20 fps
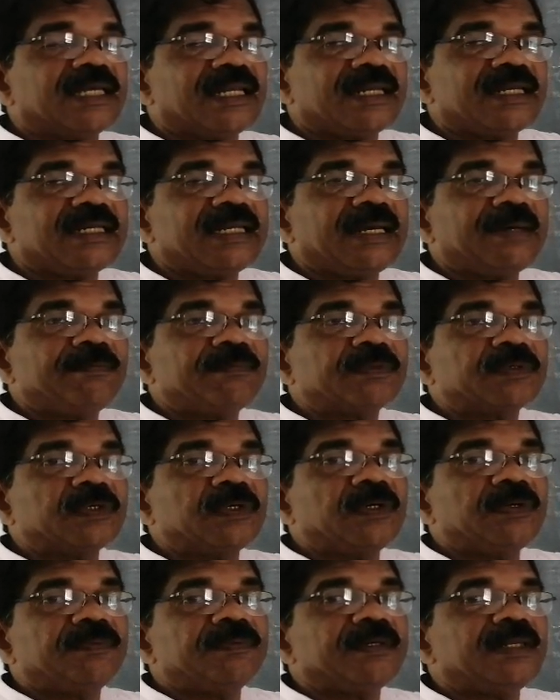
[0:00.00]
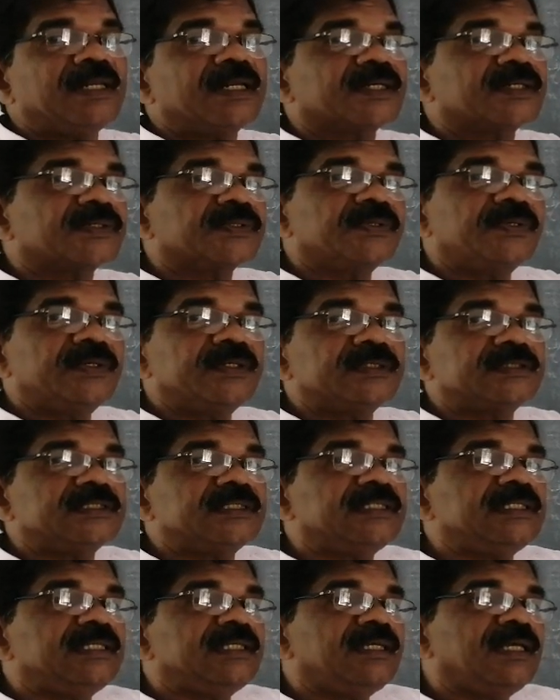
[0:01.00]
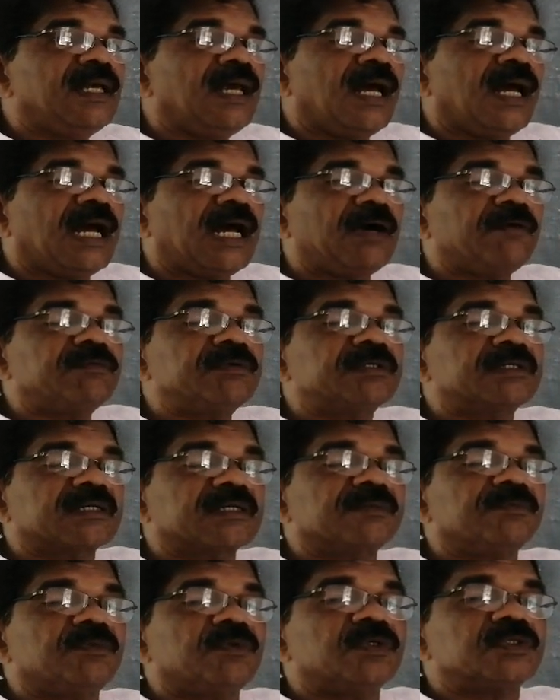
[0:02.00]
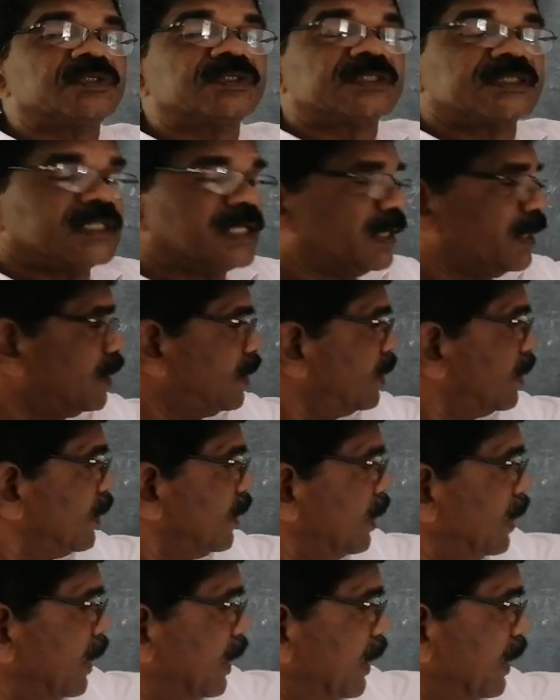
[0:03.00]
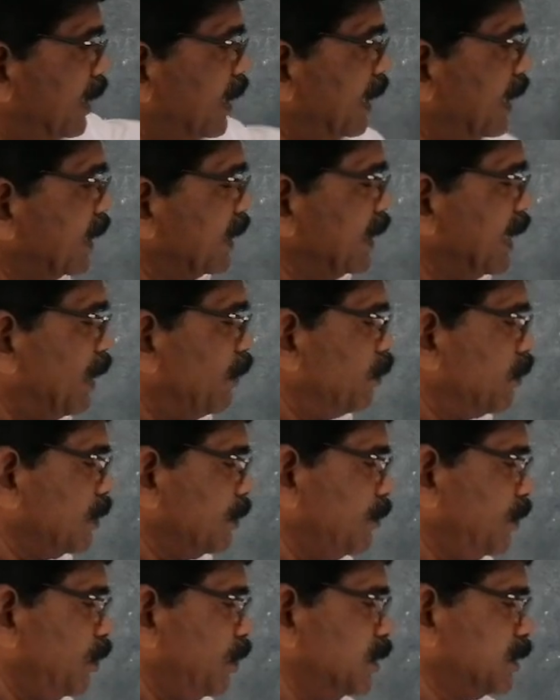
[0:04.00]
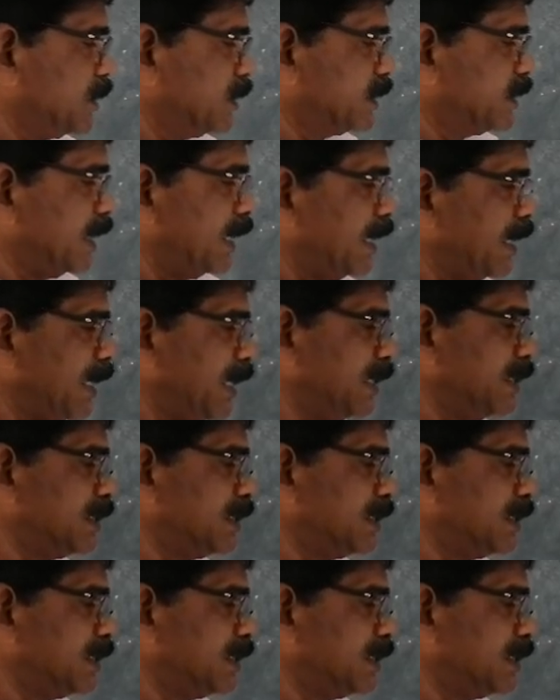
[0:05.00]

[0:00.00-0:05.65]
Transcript: shell. Number of electrons in the outermost shell. Here the outermost shell